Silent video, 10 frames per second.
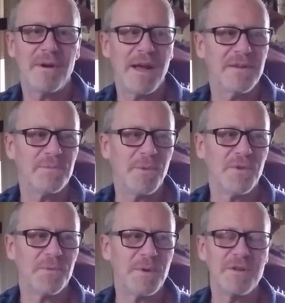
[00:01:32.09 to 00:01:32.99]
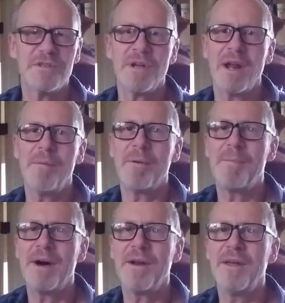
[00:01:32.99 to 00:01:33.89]
I suppose we could shut up
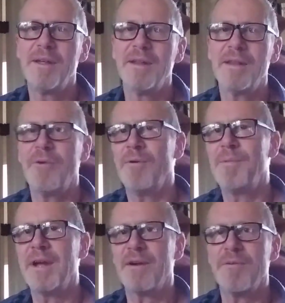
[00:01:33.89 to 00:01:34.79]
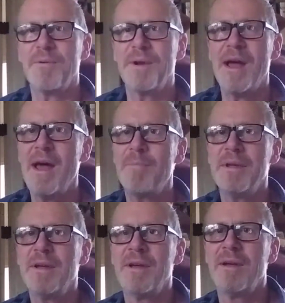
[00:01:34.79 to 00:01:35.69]
about it. That would make everyone happy.